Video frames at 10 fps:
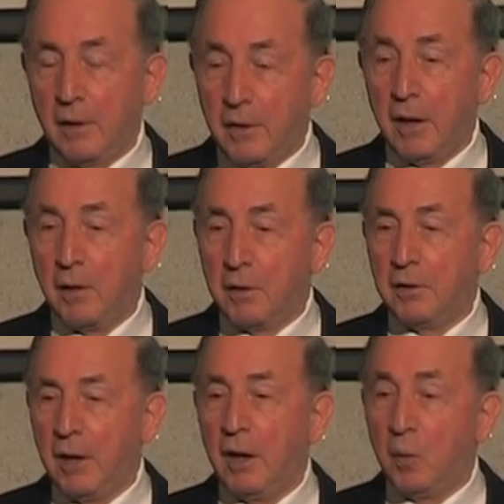
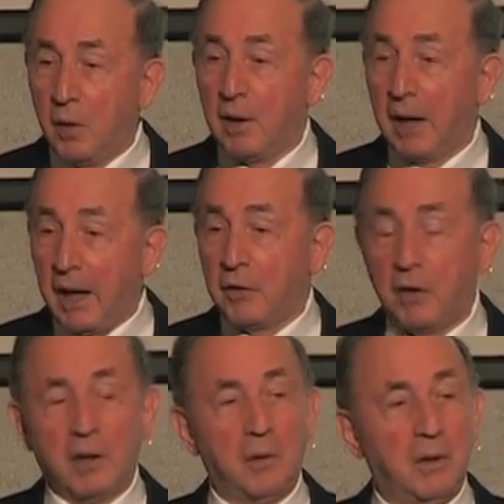DoD will
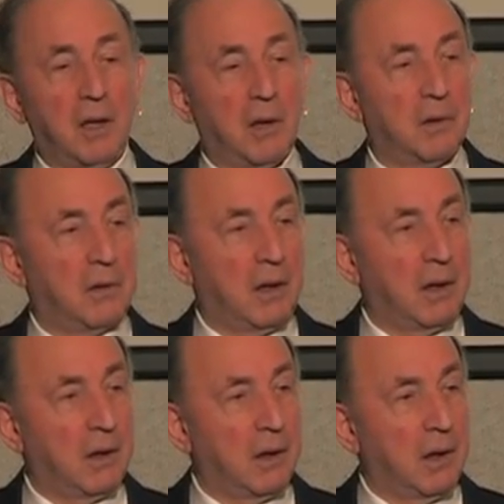execute DoD